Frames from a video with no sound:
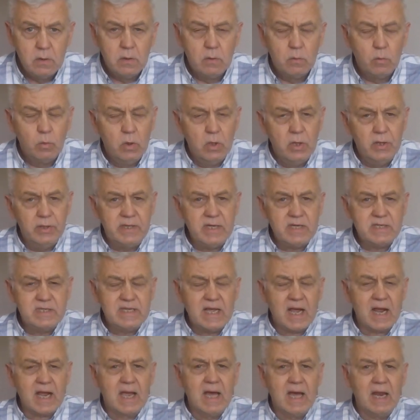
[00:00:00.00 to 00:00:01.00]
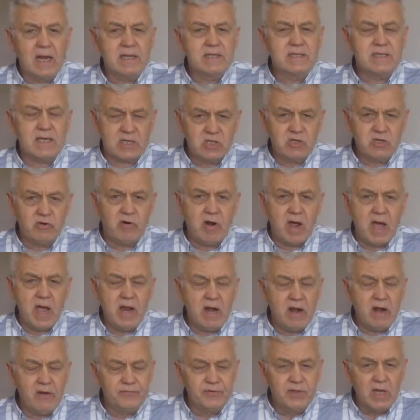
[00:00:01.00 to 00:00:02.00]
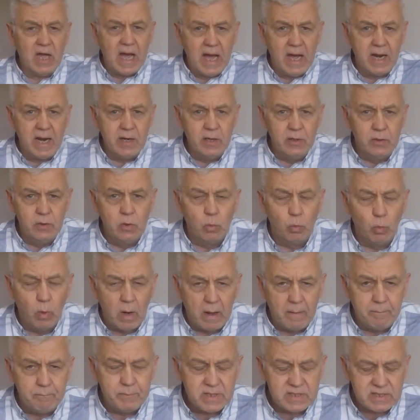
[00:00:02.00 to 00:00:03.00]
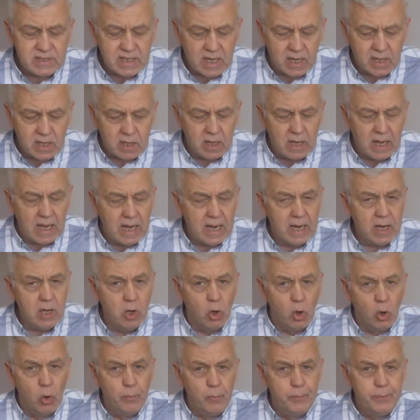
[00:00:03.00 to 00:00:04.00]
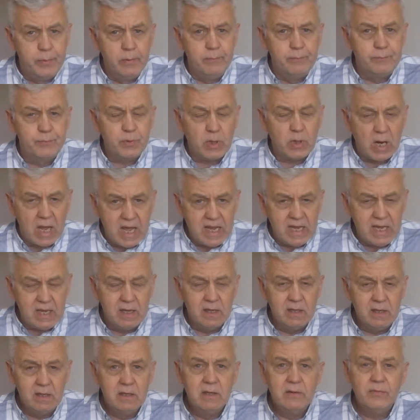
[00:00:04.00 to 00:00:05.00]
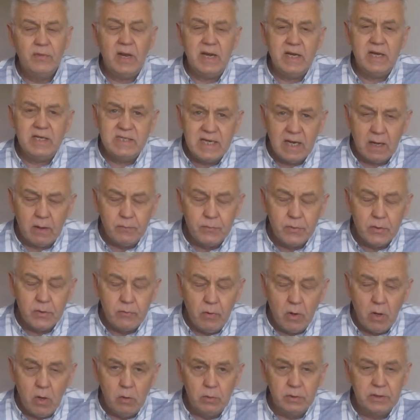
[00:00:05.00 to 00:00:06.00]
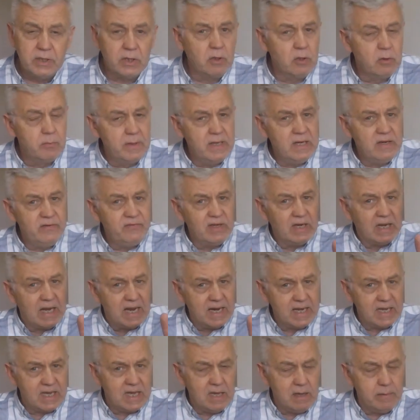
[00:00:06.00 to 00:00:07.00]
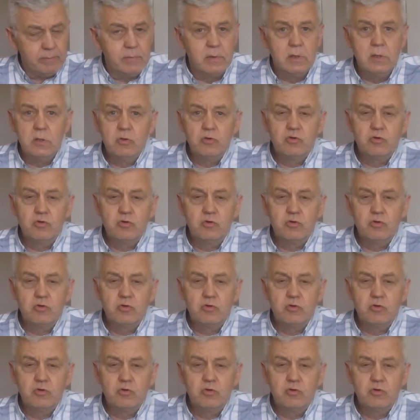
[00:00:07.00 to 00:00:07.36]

Word is that Galatasaray are after Aaron Wan-Bissaka. I hope and pray that he's down the road. I know many of you like him.